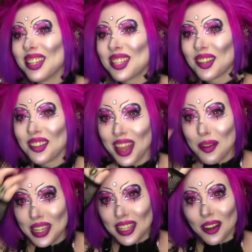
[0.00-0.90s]
So
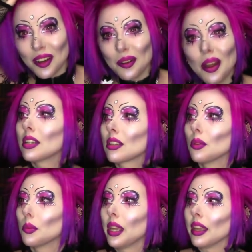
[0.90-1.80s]
there we go. I mean, it's
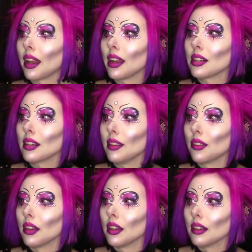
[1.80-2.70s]
so weird actually
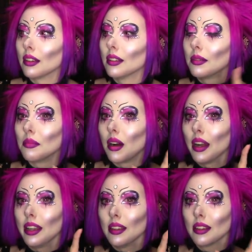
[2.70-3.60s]
that
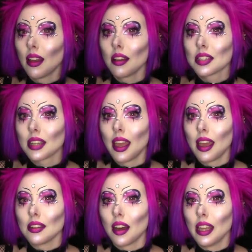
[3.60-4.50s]
my last
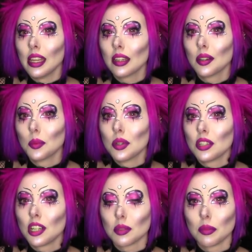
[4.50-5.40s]
hair dyeing was
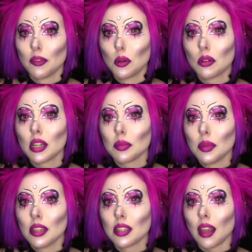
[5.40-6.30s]
just before
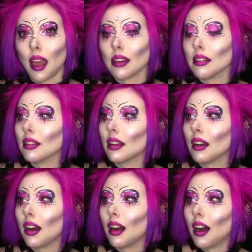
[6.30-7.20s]
Christmas, and
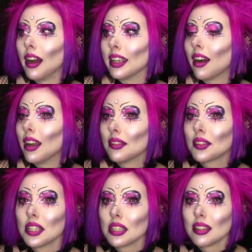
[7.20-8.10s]
I kind of
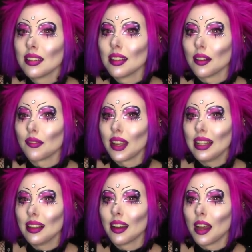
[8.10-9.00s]
considered it a
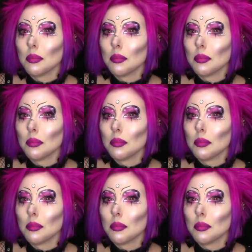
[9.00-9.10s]
failure.